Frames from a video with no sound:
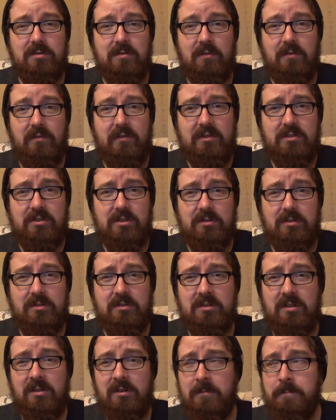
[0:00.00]
of the
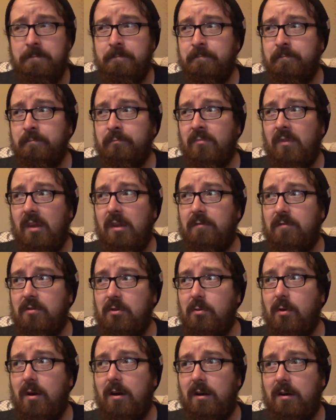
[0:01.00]
Virginias. If
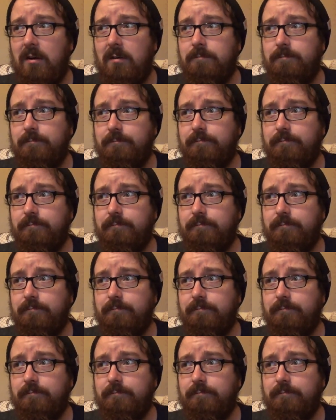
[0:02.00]
you are